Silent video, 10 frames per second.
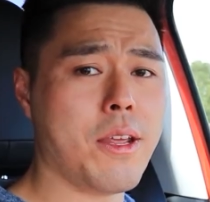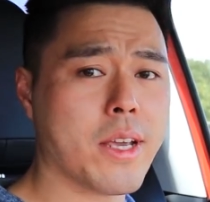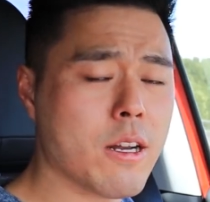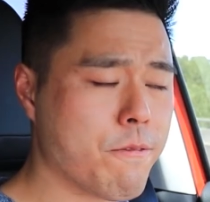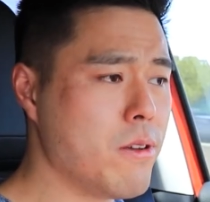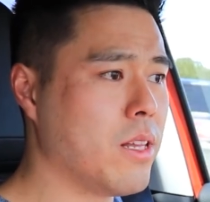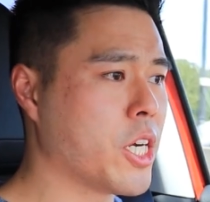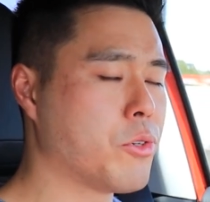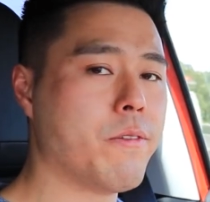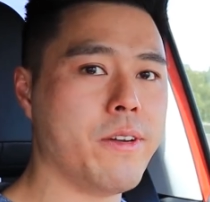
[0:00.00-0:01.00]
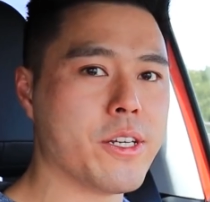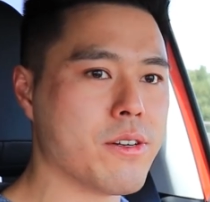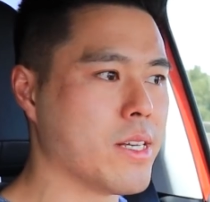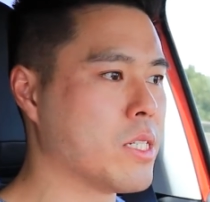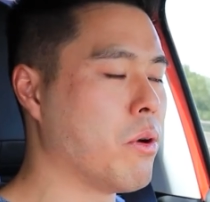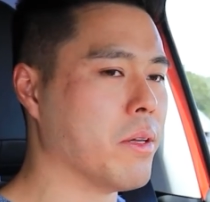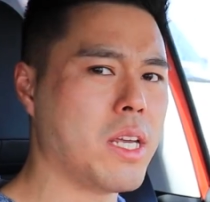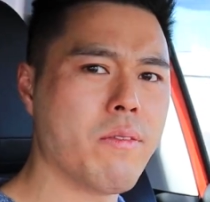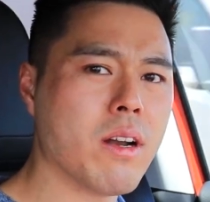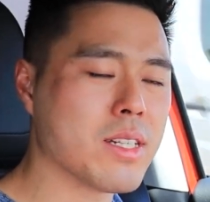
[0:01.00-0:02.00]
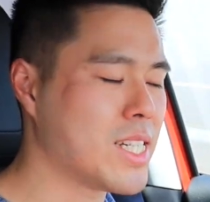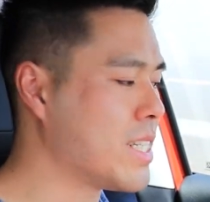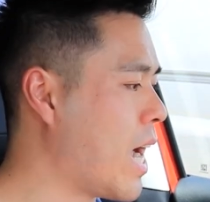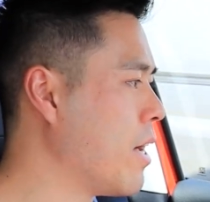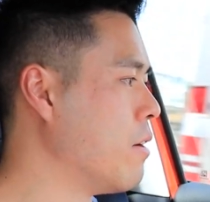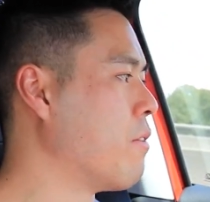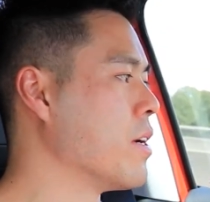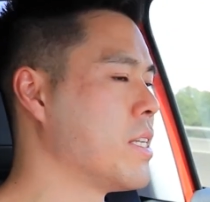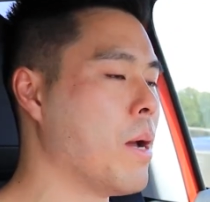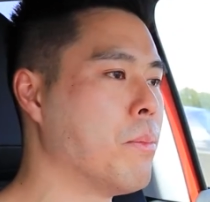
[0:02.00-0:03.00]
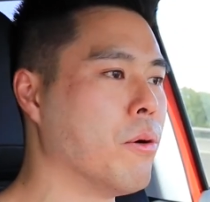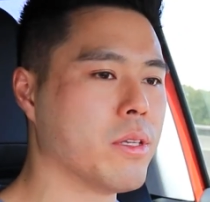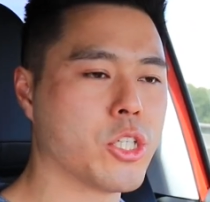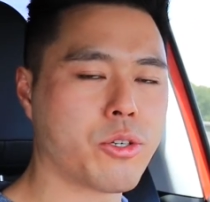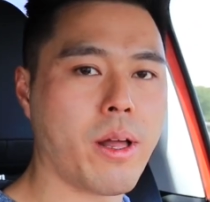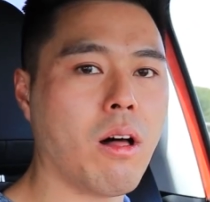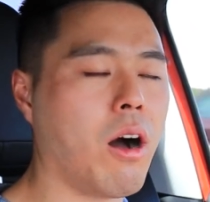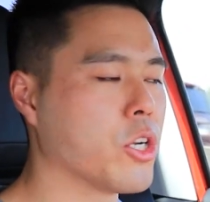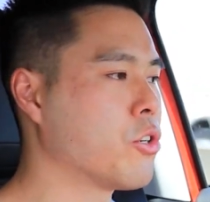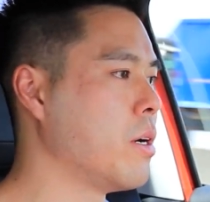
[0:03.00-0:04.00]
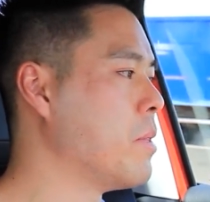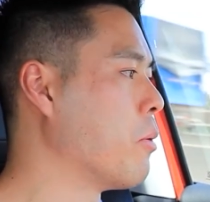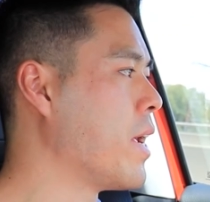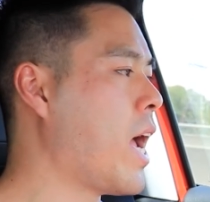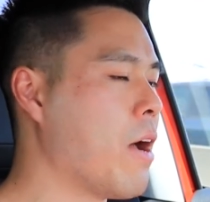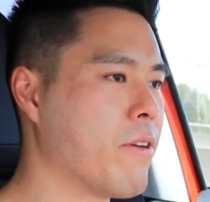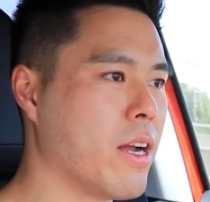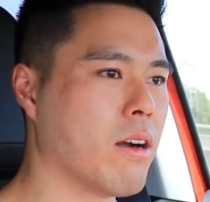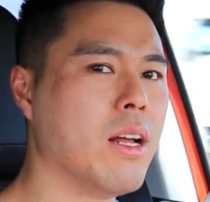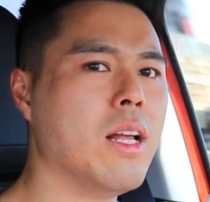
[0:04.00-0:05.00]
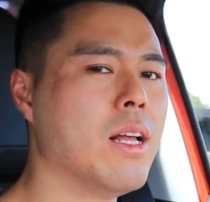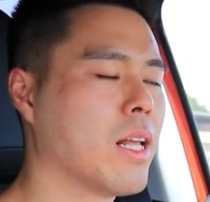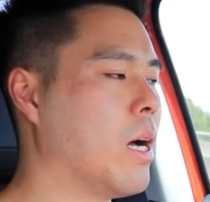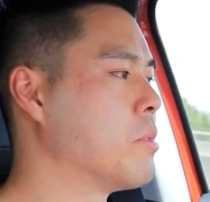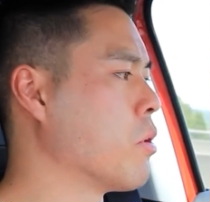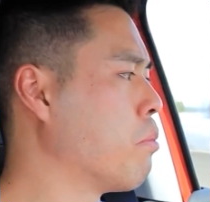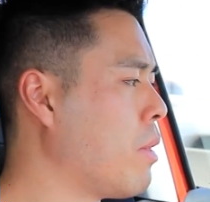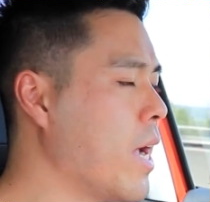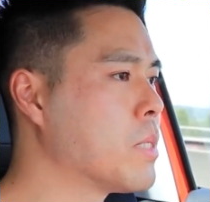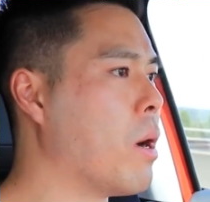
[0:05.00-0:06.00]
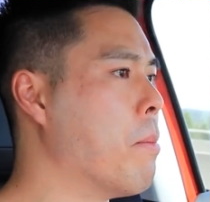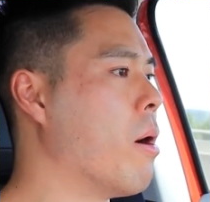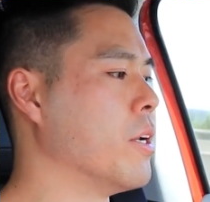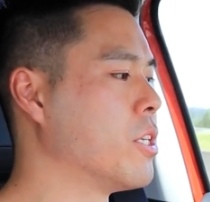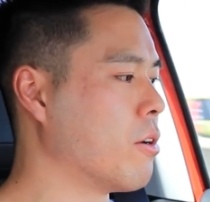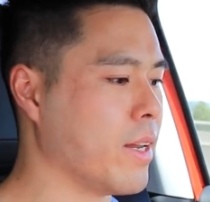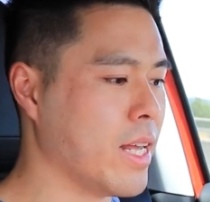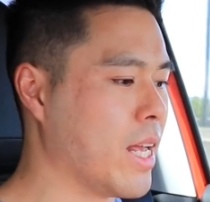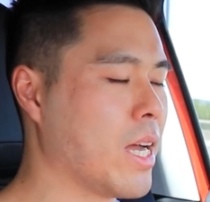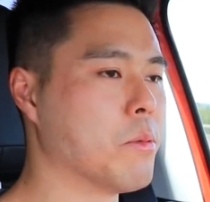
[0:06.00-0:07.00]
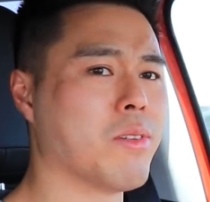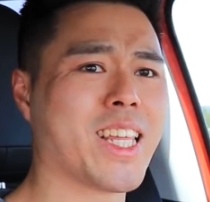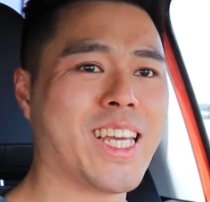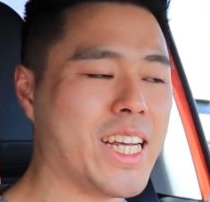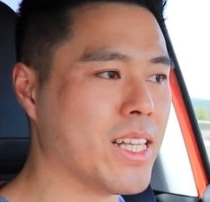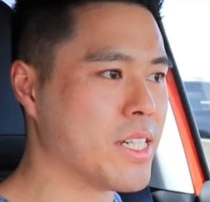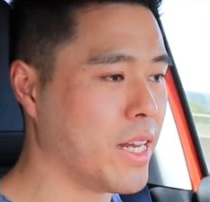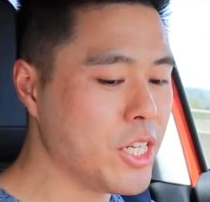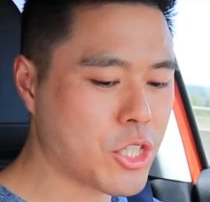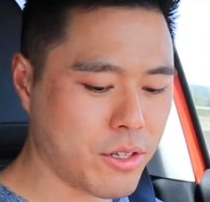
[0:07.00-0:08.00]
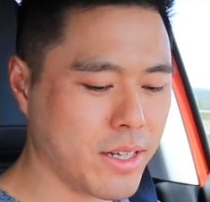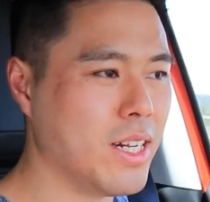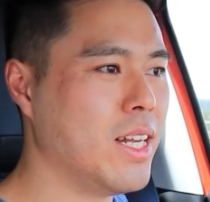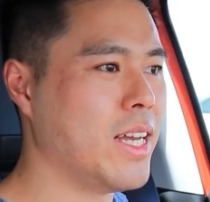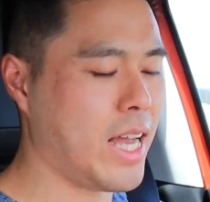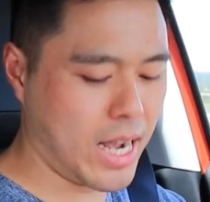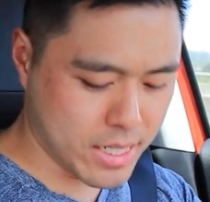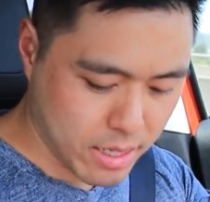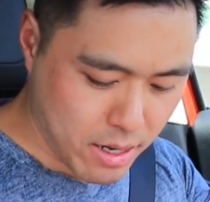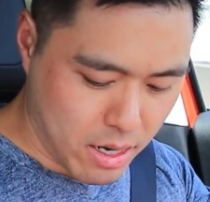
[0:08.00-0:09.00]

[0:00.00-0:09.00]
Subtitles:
you get a few luxury features as well, even on standard. For example, the TRAILHAWK trim that we have here comes with blind spot monitoring. It comes with keyless entry. It has